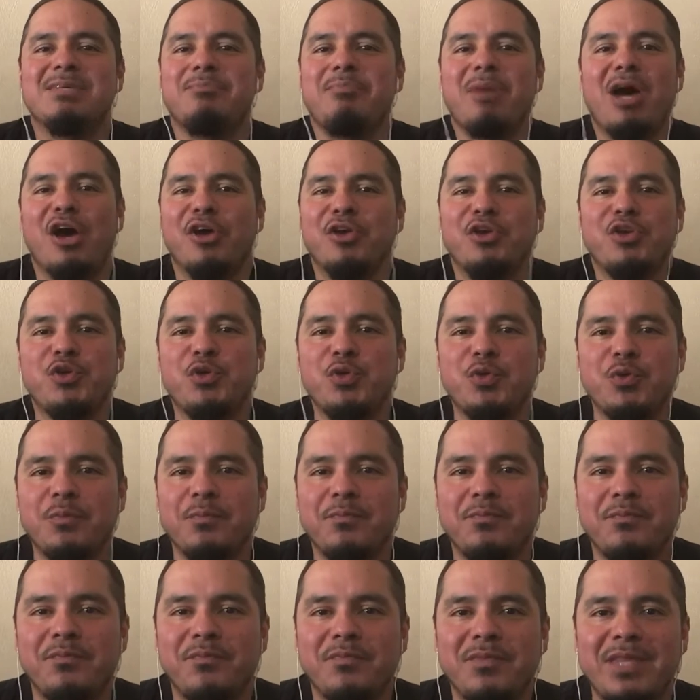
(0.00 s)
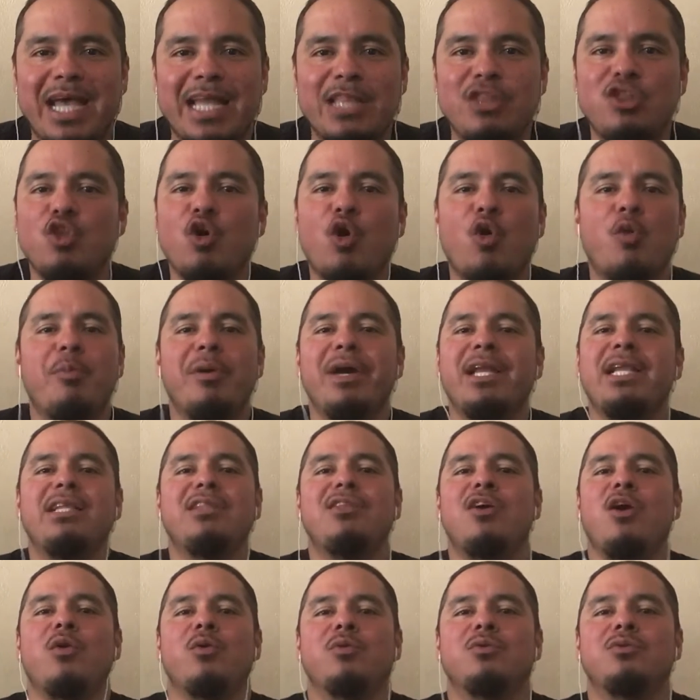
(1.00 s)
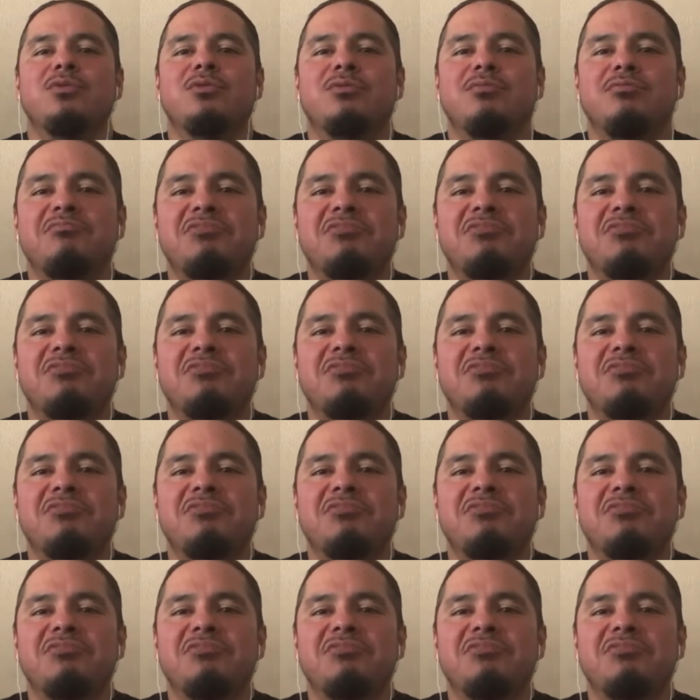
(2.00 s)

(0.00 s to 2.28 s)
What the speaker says: about you that nobody knows.